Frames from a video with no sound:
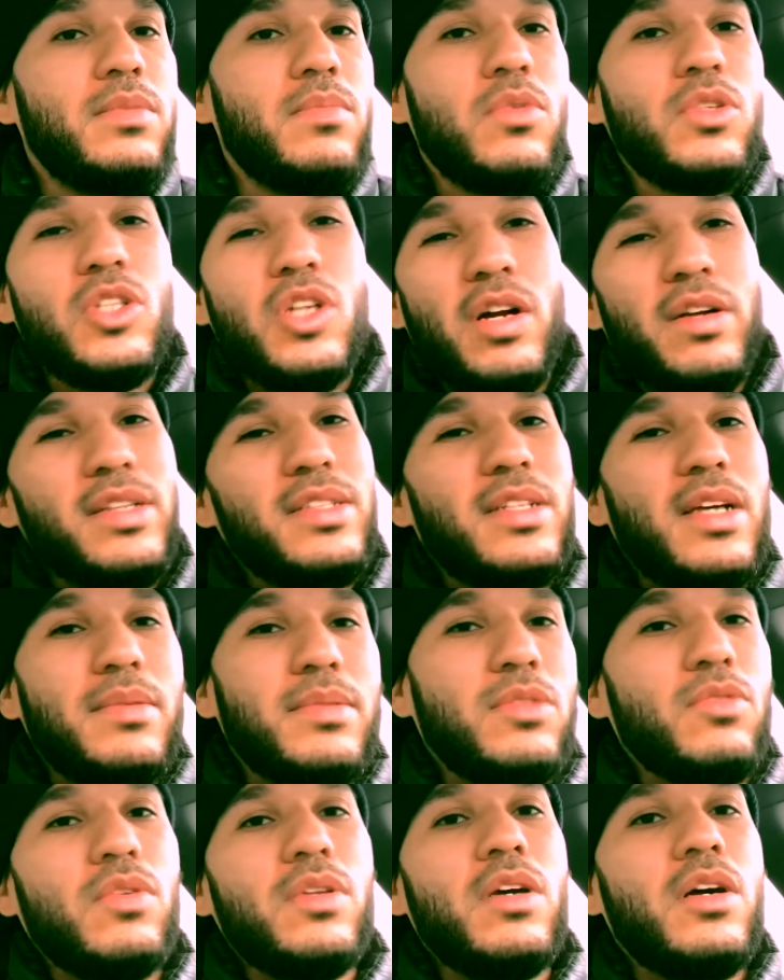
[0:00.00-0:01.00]
Majority of
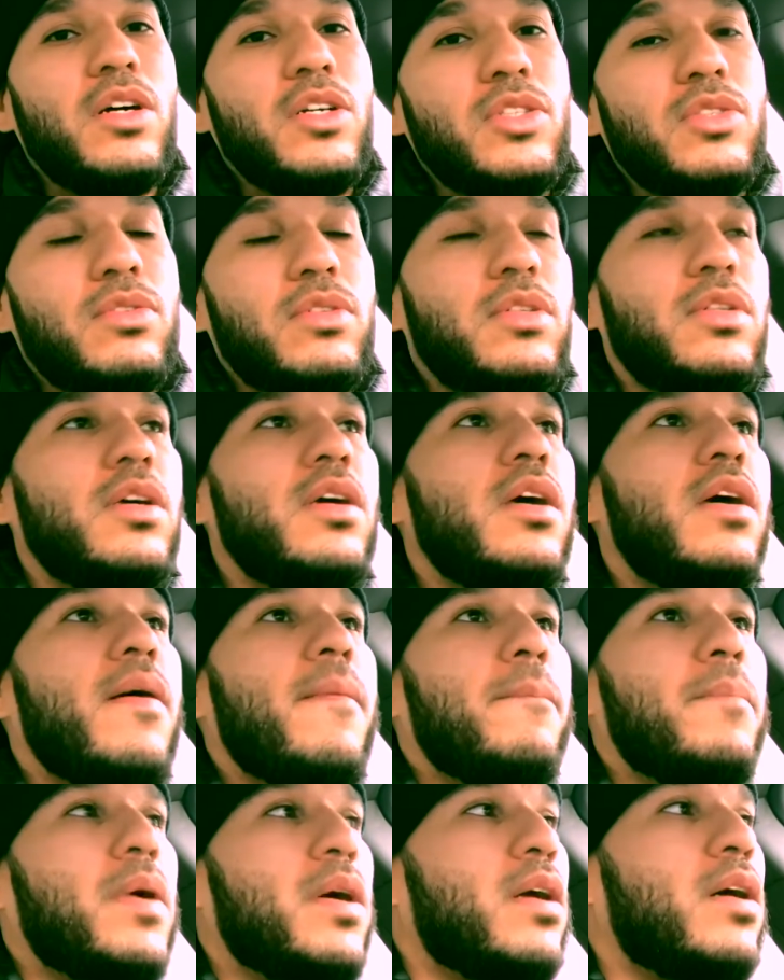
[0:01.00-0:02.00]
times it's only 100,
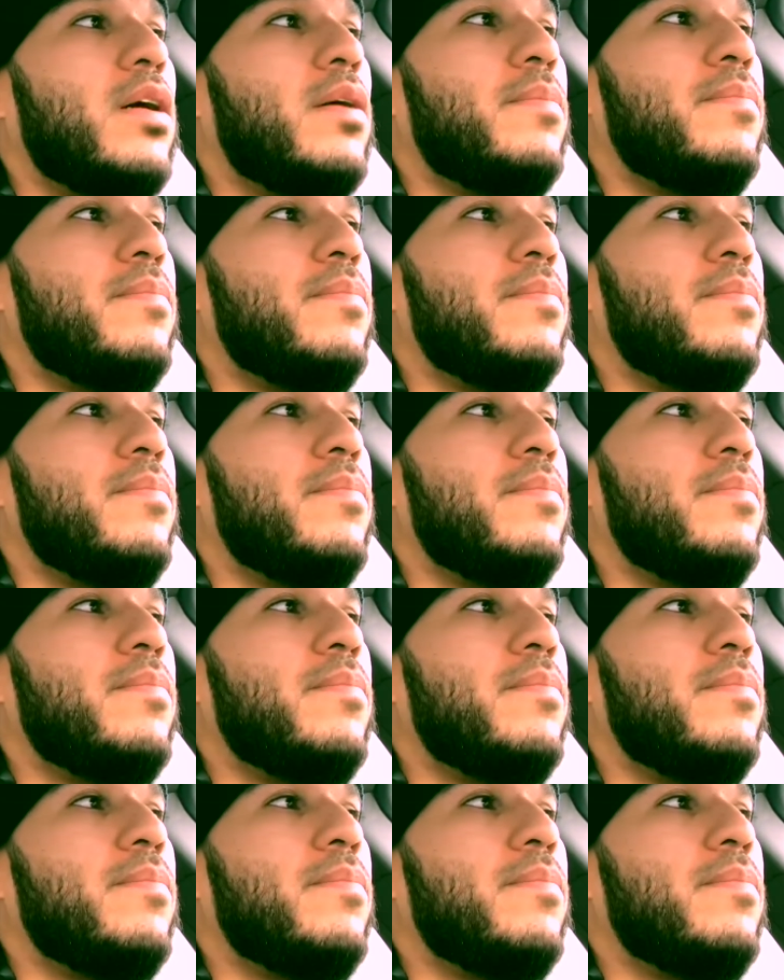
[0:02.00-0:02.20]
but